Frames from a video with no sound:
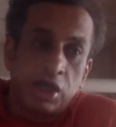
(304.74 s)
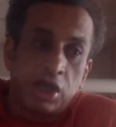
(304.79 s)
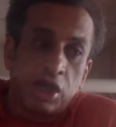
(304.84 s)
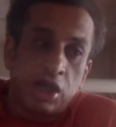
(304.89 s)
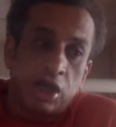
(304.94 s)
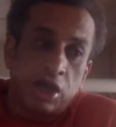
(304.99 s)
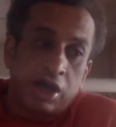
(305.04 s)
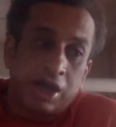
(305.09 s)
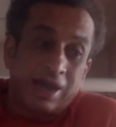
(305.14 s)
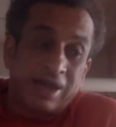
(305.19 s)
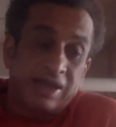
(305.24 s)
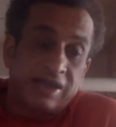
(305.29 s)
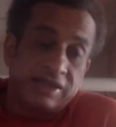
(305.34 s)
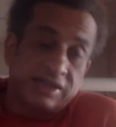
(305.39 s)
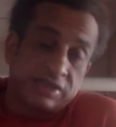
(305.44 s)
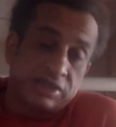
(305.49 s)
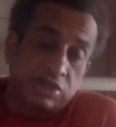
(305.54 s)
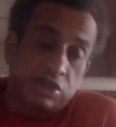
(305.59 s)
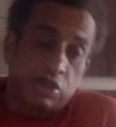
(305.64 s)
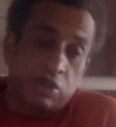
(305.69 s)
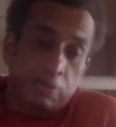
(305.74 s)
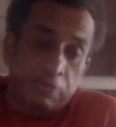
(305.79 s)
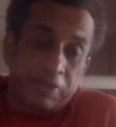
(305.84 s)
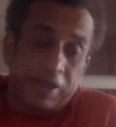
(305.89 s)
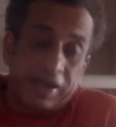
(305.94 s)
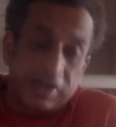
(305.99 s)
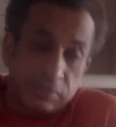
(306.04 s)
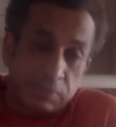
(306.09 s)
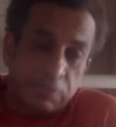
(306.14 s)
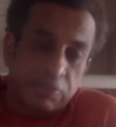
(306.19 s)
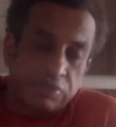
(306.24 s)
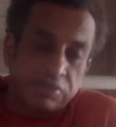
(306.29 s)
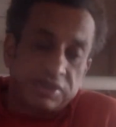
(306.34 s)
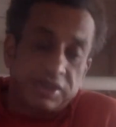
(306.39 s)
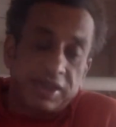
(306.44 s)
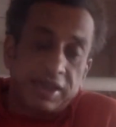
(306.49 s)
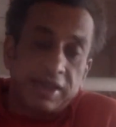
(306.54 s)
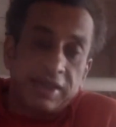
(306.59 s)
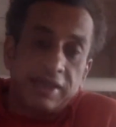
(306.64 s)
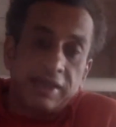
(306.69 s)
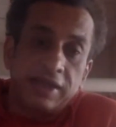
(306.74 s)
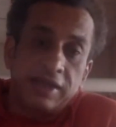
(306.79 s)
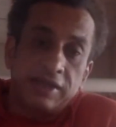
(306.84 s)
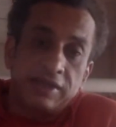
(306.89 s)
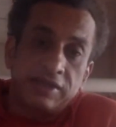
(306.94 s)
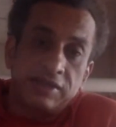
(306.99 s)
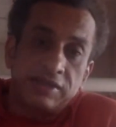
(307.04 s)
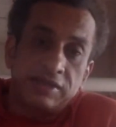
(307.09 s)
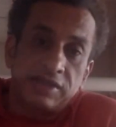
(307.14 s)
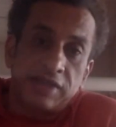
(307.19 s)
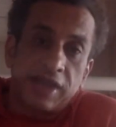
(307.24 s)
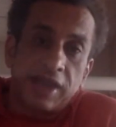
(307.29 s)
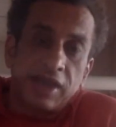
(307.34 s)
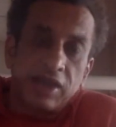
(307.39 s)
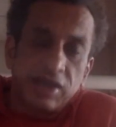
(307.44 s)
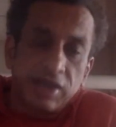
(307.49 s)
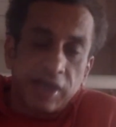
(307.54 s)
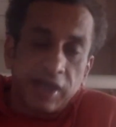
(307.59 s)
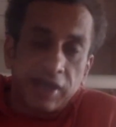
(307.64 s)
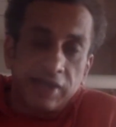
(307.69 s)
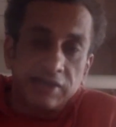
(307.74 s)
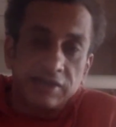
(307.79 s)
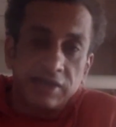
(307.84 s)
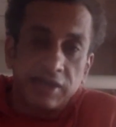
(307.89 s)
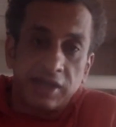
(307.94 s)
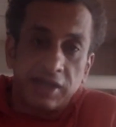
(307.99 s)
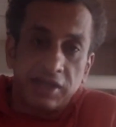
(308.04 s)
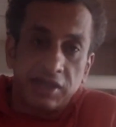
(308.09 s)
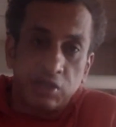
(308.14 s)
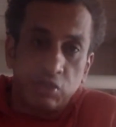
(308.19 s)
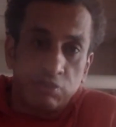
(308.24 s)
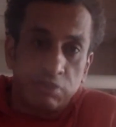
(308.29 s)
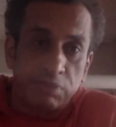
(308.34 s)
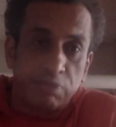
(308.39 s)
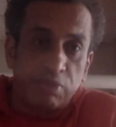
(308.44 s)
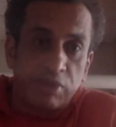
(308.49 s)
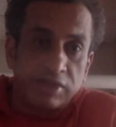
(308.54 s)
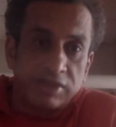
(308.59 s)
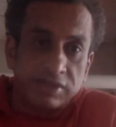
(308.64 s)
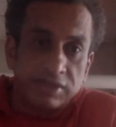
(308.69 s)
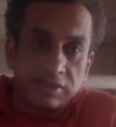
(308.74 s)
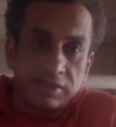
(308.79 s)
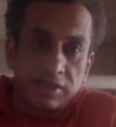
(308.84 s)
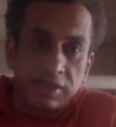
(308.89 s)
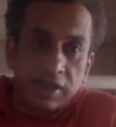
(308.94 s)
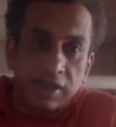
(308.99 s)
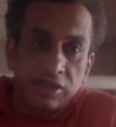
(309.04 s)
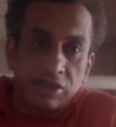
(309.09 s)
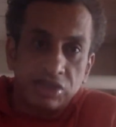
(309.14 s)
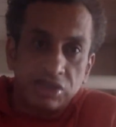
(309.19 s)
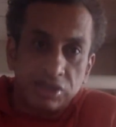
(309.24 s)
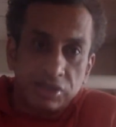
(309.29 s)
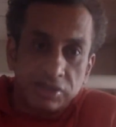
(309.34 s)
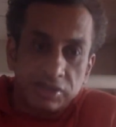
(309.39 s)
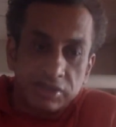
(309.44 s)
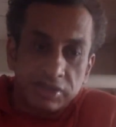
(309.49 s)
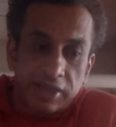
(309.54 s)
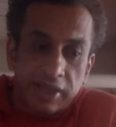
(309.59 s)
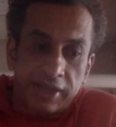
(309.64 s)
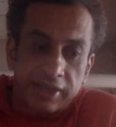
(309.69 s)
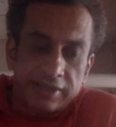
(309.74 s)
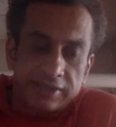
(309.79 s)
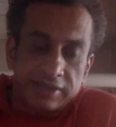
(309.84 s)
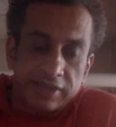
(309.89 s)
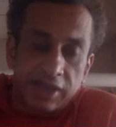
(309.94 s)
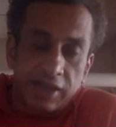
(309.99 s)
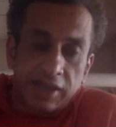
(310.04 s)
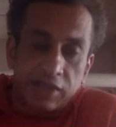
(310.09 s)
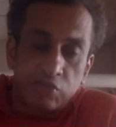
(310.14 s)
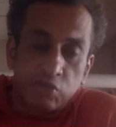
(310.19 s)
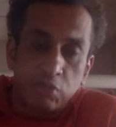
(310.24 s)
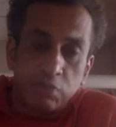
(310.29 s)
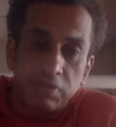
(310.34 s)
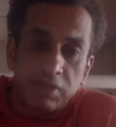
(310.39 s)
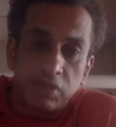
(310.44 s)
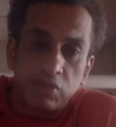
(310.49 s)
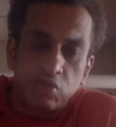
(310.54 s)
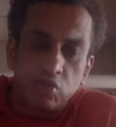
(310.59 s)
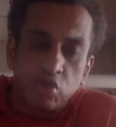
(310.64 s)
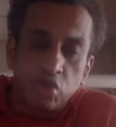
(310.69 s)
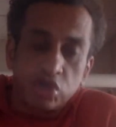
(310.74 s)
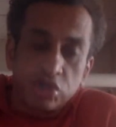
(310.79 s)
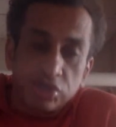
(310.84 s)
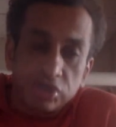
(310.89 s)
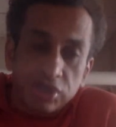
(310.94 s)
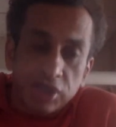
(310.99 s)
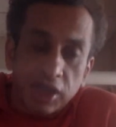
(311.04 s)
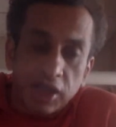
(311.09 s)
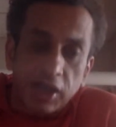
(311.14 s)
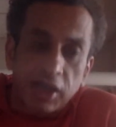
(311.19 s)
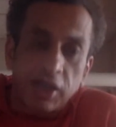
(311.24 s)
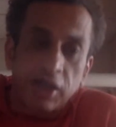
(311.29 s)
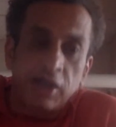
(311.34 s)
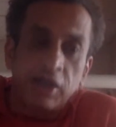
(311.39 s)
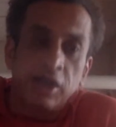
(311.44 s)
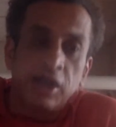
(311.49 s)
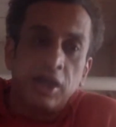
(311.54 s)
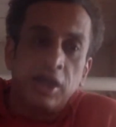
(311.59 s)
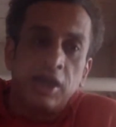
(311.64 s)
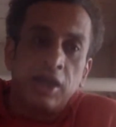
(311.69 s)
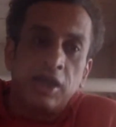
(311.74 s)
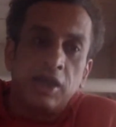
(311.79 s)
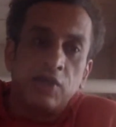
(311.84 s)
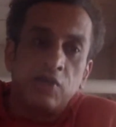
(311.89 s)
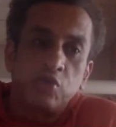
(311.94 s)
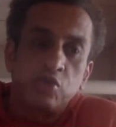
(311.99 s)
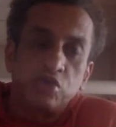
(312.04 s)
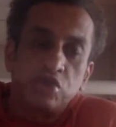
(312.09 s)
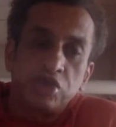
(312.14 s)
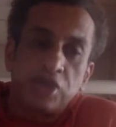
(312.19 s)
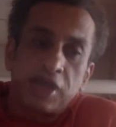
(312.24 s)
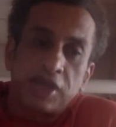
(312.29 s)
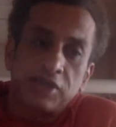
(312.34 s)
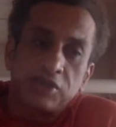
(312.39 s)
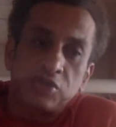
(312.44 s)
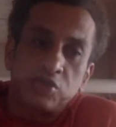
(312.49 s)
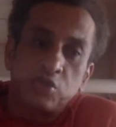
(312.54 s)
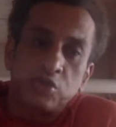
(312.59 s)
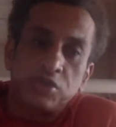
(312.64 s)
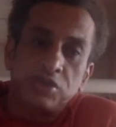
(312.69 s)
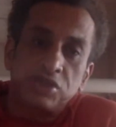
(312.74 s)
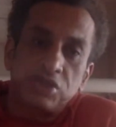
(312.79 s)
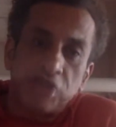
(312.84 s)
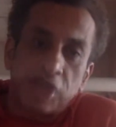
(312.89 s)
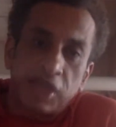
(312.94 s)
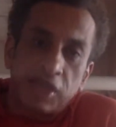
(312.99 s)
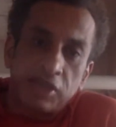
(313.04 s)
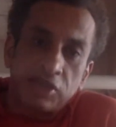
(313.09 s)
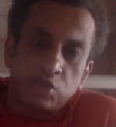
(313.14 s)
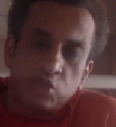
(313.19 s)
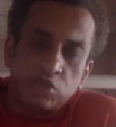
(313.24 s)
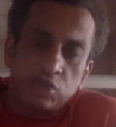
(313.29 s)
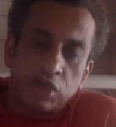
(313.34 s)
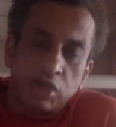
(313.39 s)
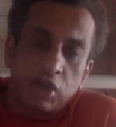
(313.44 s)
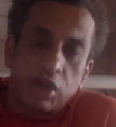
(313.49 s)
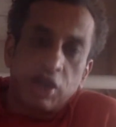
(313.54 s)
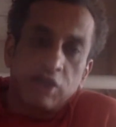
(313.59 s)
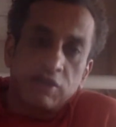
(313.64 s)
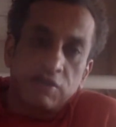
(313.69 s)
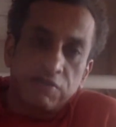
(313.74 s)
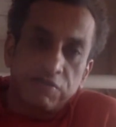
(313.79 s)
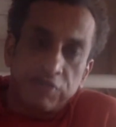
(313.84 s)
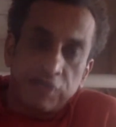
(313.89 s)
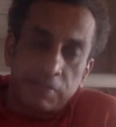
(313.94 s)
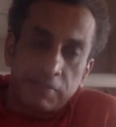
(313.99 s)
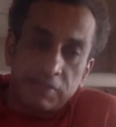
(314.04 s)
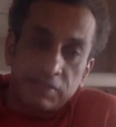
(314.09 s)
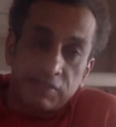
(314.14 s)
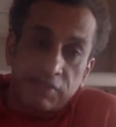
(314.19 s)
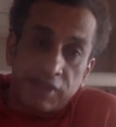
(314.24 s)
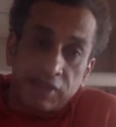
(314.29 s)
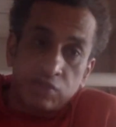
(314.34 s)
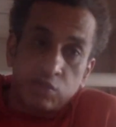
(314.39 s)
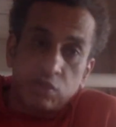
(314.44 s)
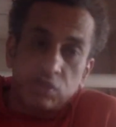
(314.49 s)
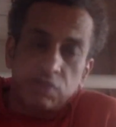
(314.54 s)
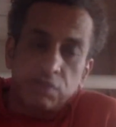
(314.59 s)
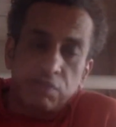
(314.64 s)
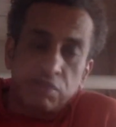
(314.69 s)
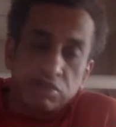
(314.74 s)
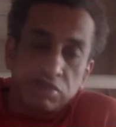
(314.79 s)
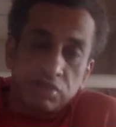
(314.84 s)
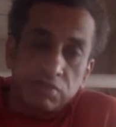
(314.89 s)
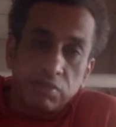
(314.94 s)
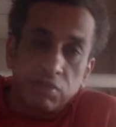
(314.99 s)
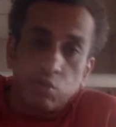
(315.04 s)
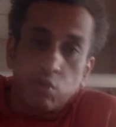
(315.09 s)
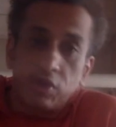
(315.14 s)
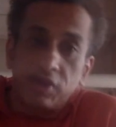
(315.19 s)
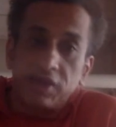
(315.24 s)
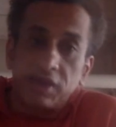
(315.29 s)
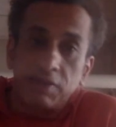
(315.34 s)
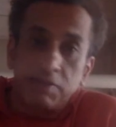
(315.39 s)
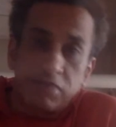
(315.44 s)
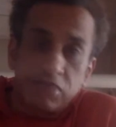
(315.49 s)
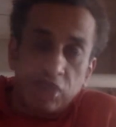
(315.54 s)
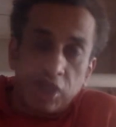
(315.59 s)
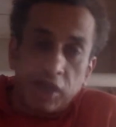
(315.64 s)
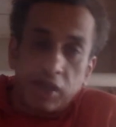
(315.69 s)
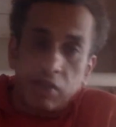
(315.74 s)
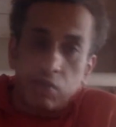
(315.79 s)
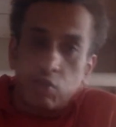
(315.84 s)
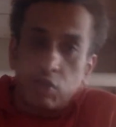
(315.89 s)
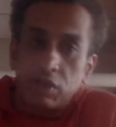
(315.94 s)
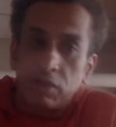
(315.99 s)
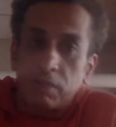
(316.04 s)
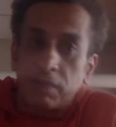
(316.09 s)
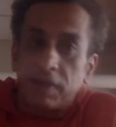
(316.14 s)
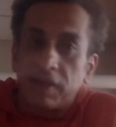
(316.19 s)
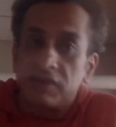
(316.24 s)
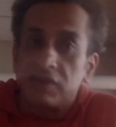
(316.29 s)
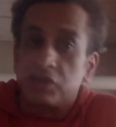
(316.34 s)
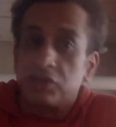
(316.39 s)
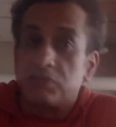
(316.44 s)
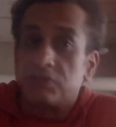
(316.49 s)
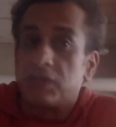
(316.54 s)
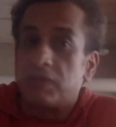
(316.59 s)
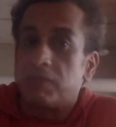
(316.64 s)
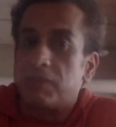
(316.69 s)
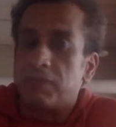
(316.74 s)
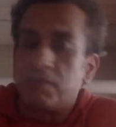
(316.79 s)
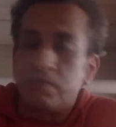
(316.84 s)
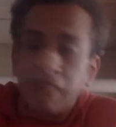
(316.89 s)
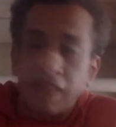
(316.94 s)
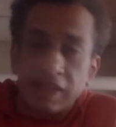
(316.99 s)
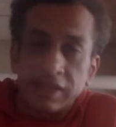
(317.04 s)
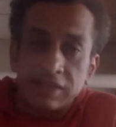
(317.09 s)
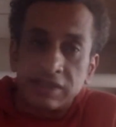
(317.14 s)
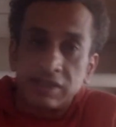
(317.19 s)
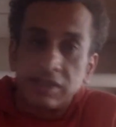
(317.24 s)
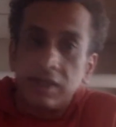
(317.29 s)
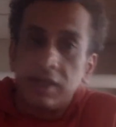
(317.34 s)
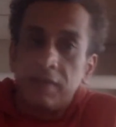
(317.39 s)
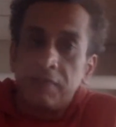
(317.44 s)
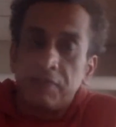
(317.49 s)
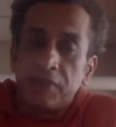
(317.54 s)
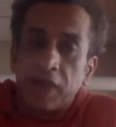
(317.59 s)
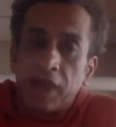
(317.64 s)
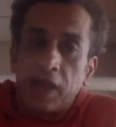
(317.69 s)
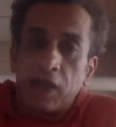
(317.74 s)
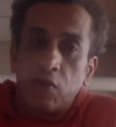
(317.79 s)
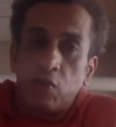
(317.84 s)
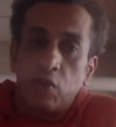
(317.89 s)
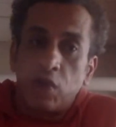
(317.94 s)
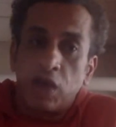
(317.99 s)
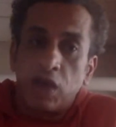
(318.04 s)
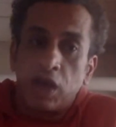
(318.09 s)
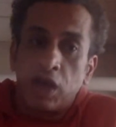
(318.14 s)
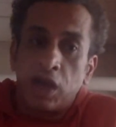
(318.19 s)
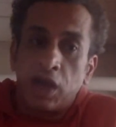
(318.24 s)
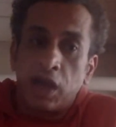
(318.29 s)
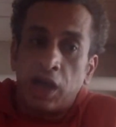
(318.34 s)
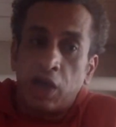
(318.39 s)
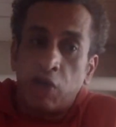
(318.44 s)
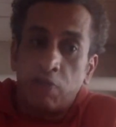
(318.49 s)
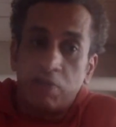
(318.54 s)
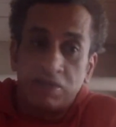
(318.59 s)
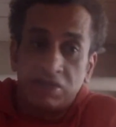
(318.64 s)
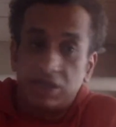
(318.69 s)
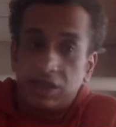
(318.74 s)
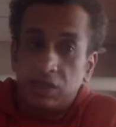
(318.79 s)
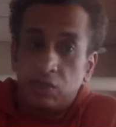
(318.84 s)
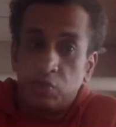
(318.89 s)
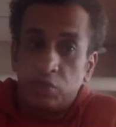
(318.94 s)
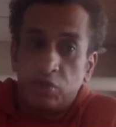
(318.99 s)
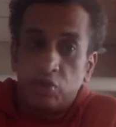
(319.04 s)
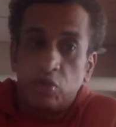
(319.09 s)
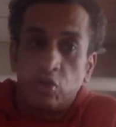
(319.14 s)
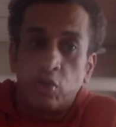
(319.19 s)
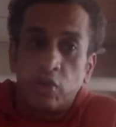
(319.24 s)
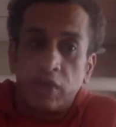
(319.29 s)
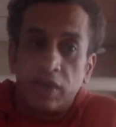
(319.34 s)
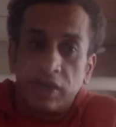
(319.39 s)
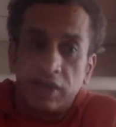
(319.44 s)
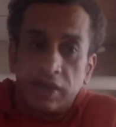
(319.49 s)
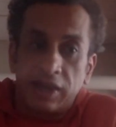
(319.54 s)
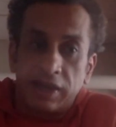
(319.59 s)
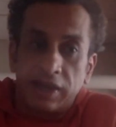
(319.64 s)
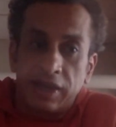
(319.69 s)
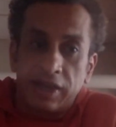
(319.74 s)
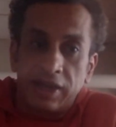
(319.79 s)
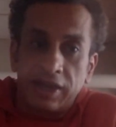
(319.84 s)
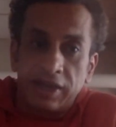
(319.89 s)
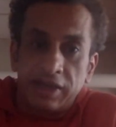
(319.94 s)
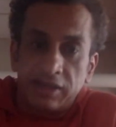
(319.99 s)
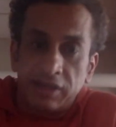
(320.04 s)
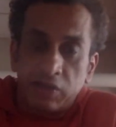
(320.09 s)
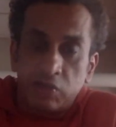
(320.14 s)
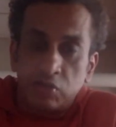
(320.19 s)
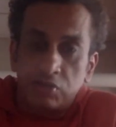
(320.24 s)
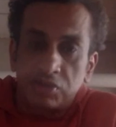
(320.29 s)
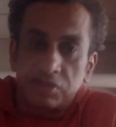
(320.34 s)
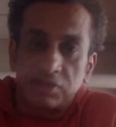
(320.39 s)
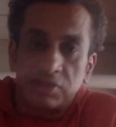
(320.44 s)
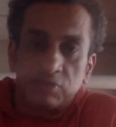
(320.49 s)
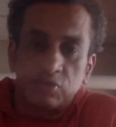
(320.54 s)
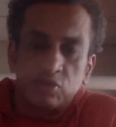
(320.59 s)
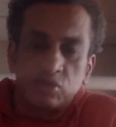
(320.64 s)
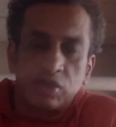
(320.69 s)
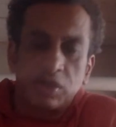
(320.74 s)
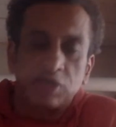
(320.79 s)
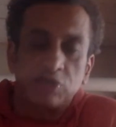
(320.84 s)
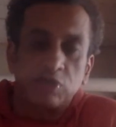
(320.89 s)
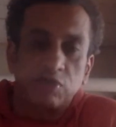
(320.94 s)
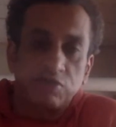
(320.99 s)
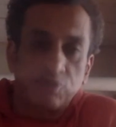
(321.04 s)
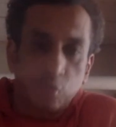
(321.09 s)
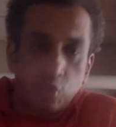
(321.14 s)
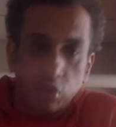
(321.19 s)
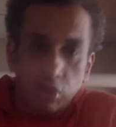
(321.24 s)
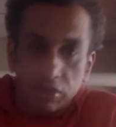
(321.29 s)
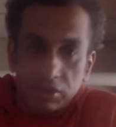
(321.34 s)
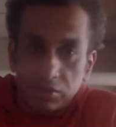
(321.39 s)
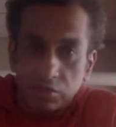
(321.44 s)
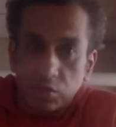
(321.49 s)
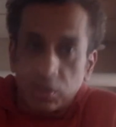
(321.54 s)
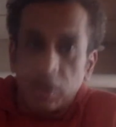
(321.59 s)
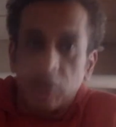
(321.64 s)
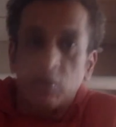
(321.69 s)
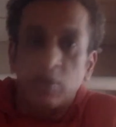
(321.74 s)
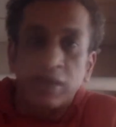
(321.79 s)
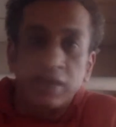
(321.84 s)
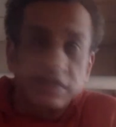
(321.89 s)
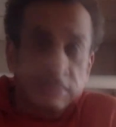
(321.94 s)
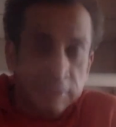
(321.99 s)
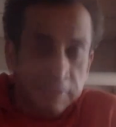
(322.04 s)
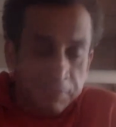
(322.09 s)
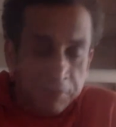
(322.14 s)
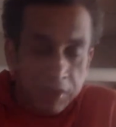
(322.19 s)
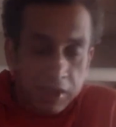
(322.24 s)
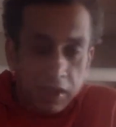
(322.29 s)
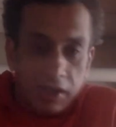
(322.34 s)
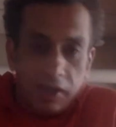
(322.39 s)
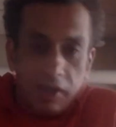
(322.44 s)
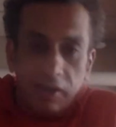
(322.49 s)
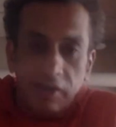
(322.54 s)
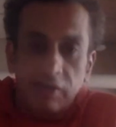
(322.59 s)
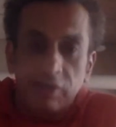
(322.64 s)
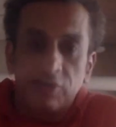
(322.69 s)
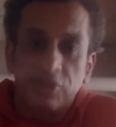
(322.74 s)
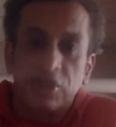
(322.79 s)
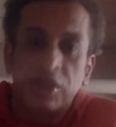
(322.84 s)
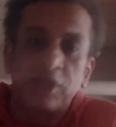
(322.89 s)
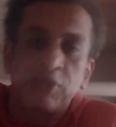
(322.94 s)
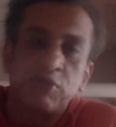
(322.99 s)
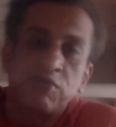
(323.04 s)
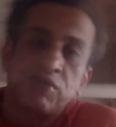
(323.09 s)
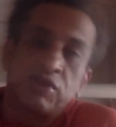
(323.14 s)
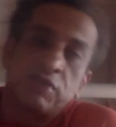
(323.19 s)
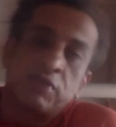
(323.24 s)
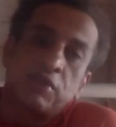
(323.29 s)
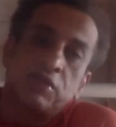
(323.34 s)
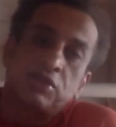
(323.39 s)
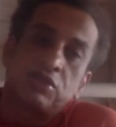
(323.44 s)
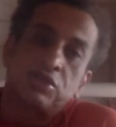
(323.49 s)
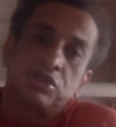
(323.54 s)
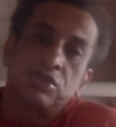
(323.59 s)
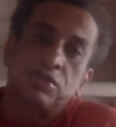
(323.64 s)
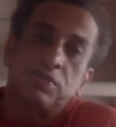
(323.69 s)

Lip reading: at least, you know, experts in these areas, and they will be present in Algiers, and it will be a good chance to exchange with a lot of them as far as what's possible, what can be done, what partnership can be built, how basically we go and link the ecosystem to the rest of the world as well, right? Thank you very much.